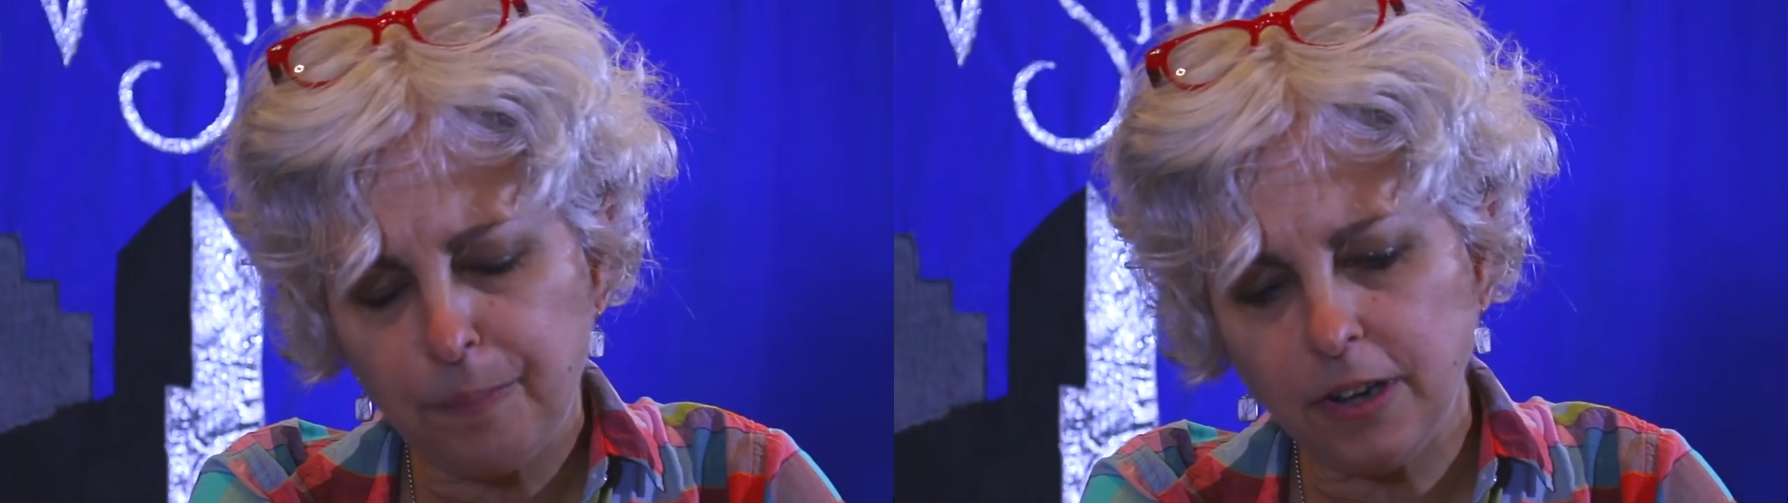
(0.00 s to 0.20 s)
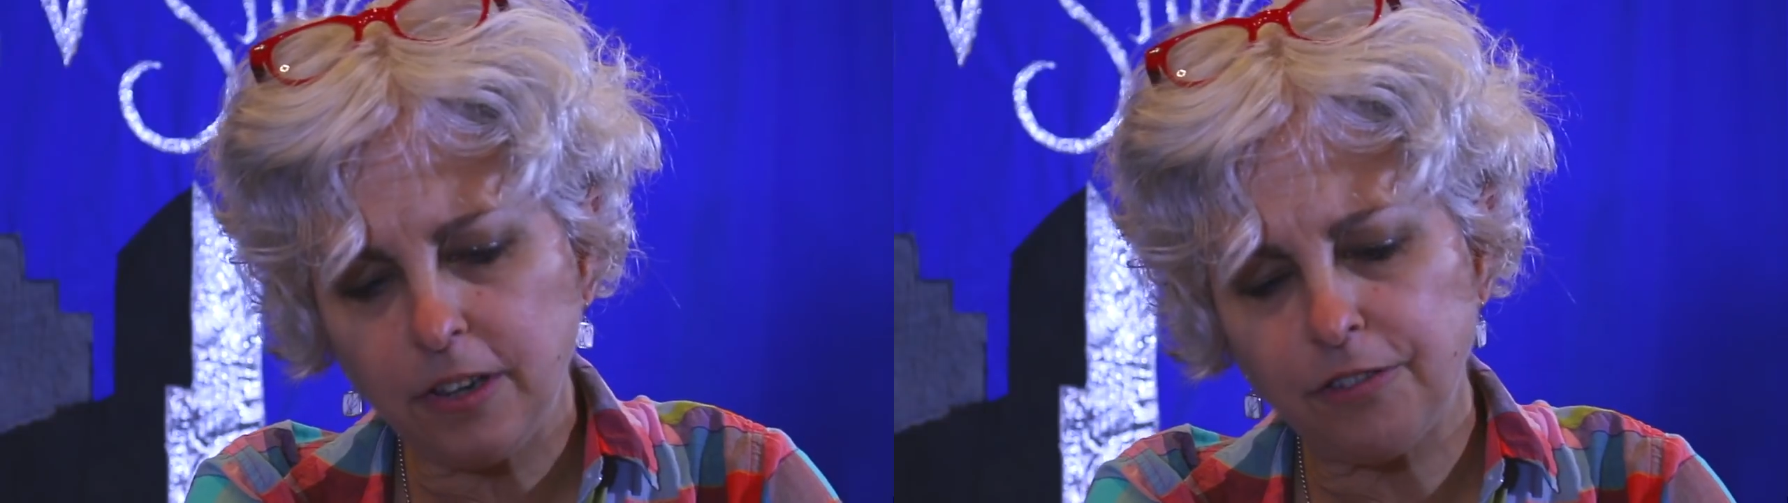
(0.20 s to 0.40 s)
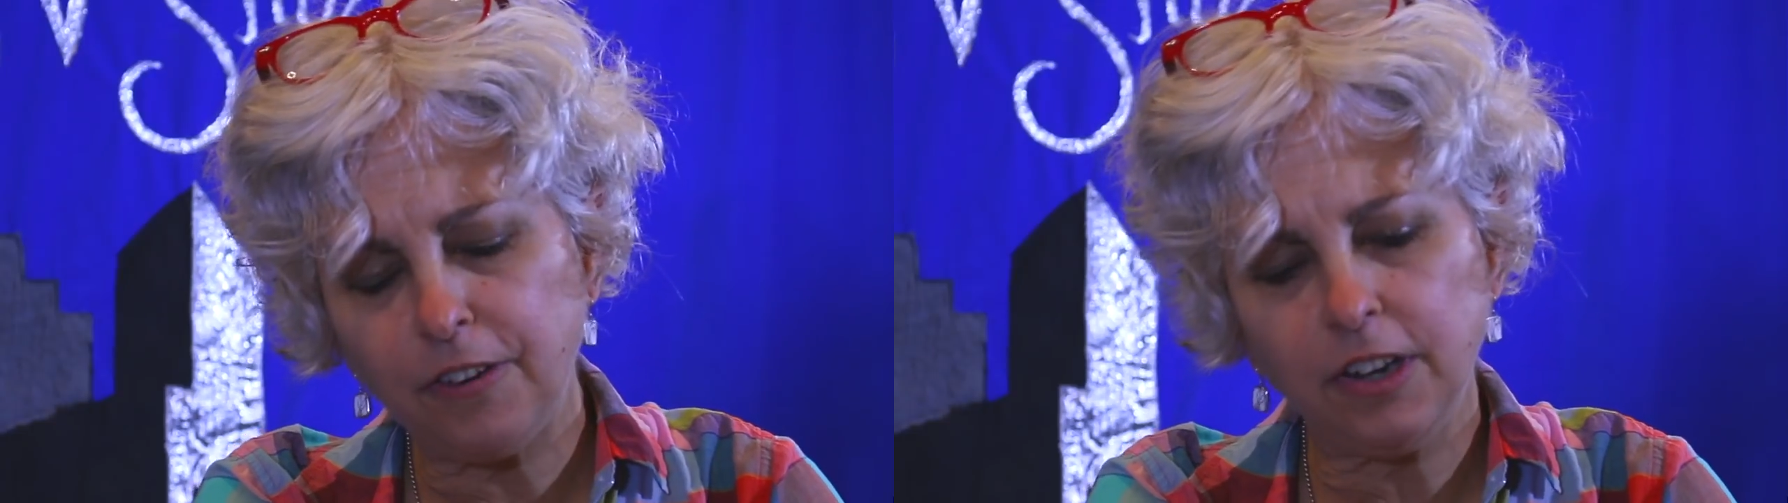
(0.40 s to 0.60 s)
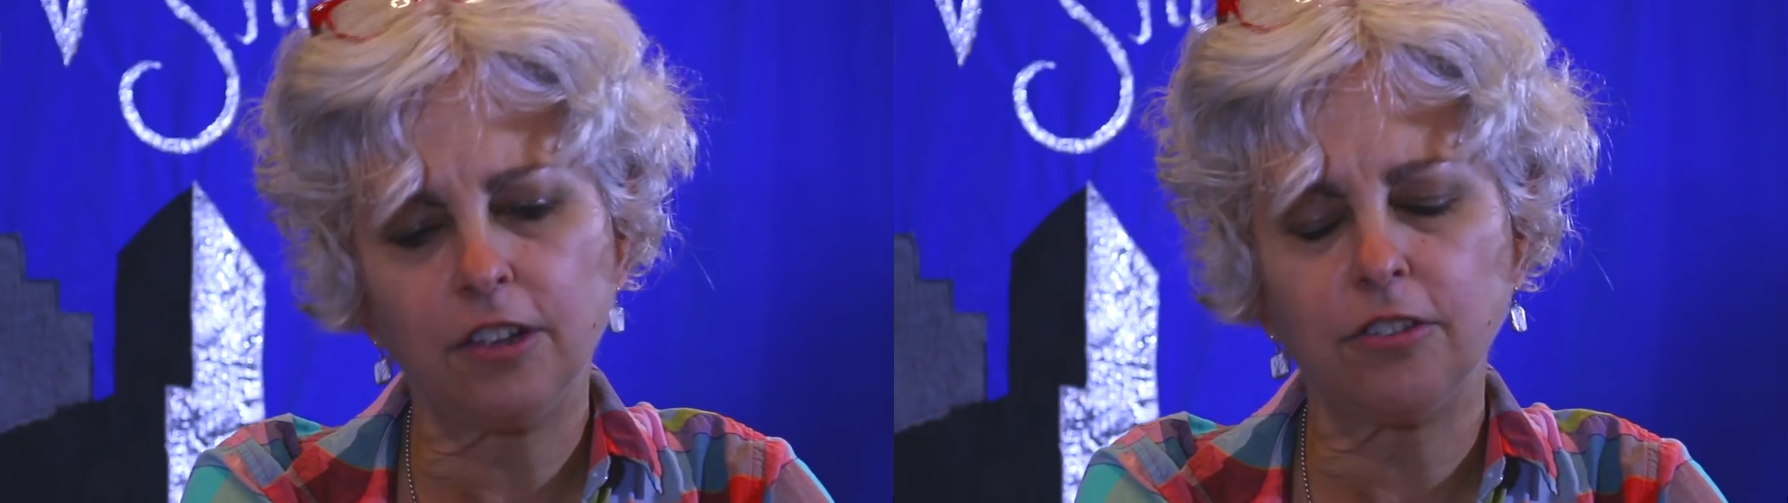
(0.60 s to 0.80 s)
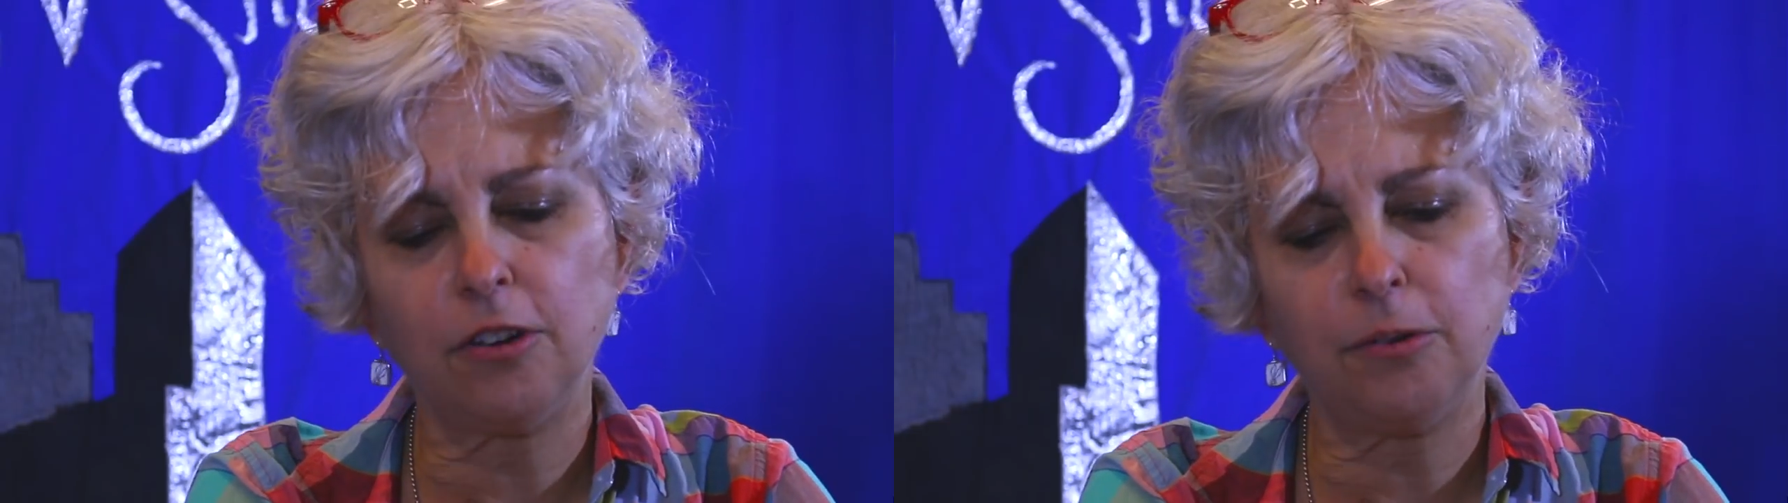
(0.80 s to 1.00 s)
but it's funny
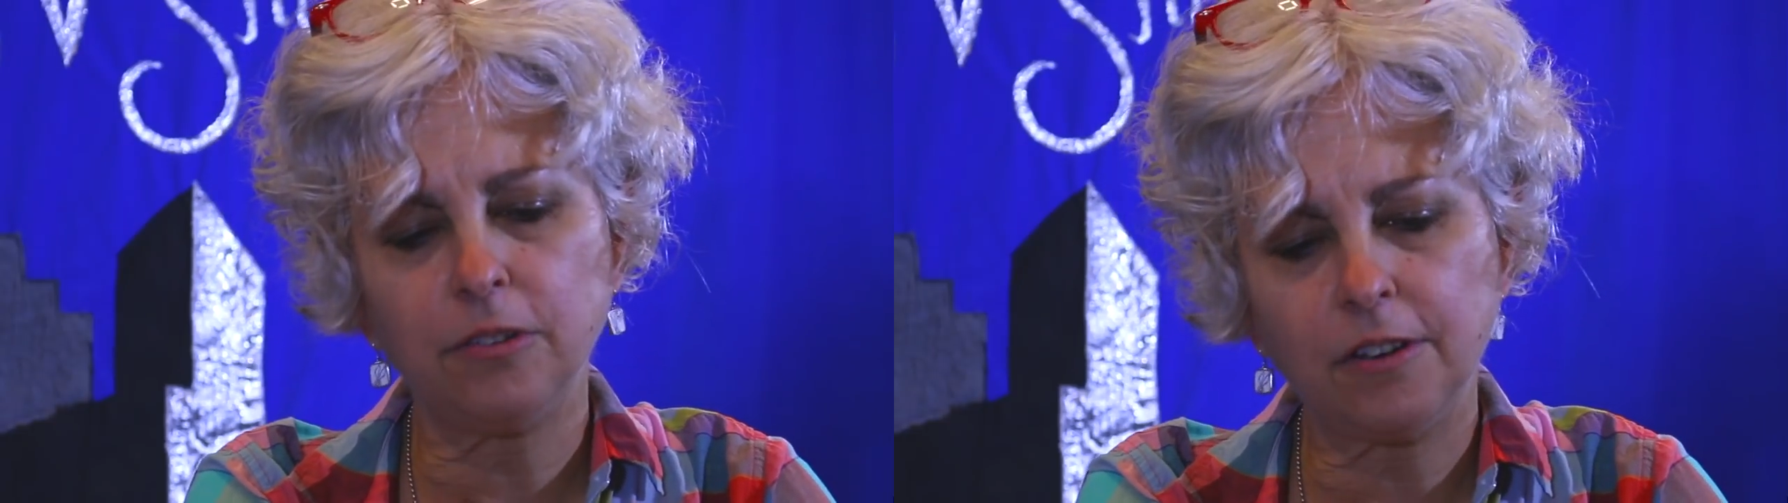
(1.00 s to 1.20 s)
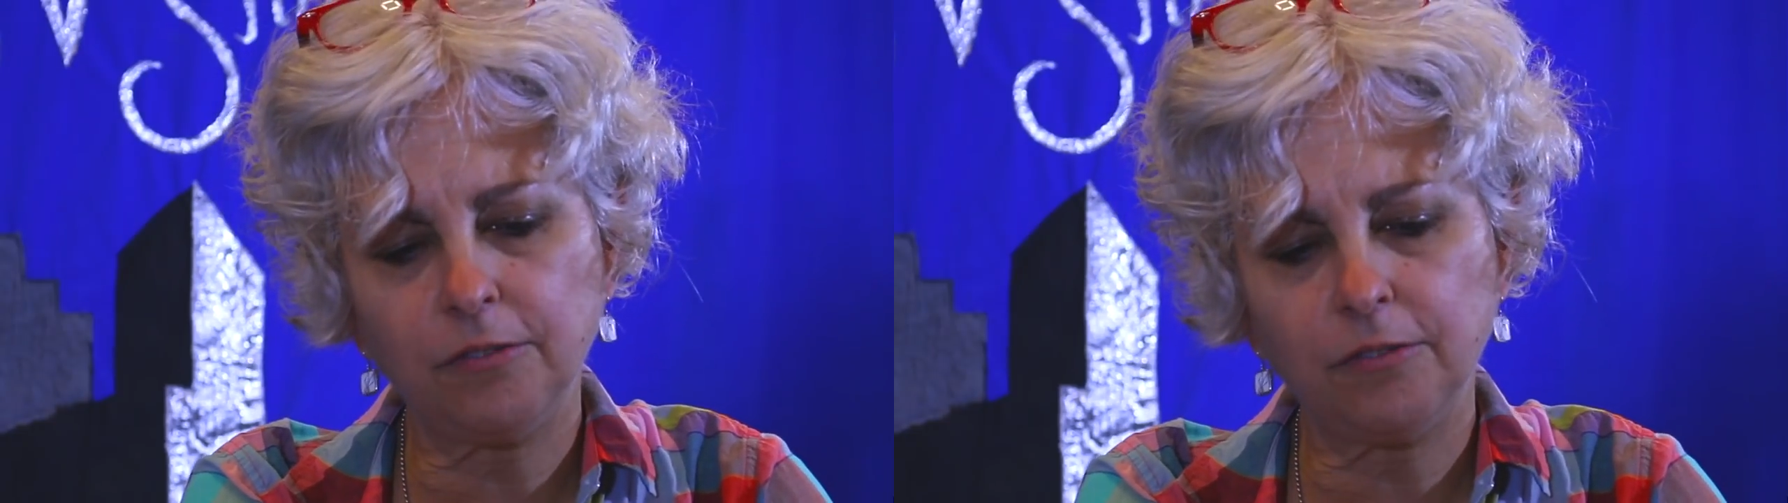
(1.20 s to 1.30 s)
because no one's